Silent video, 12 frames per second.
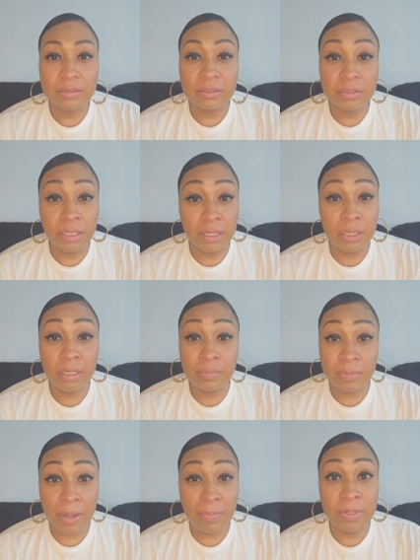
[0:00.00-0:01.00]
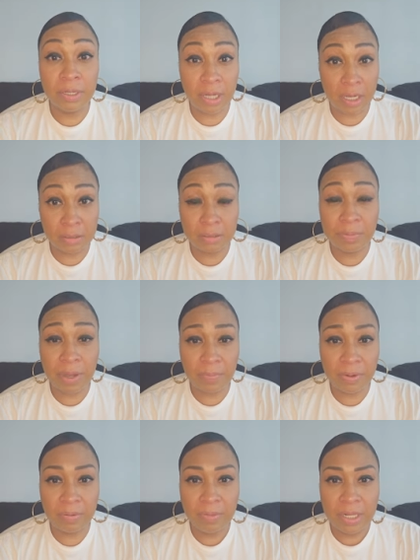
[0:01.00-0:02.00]
Yeah, popping up. I used to pop
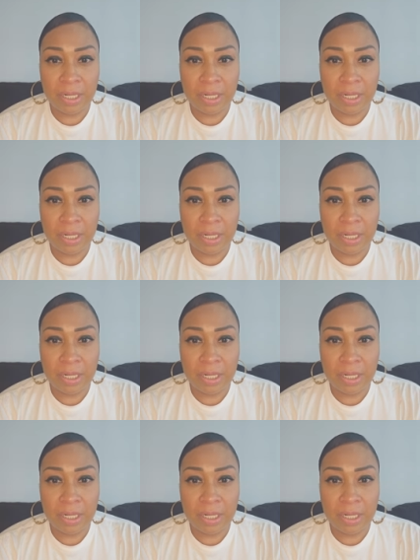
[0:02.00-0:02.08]
up.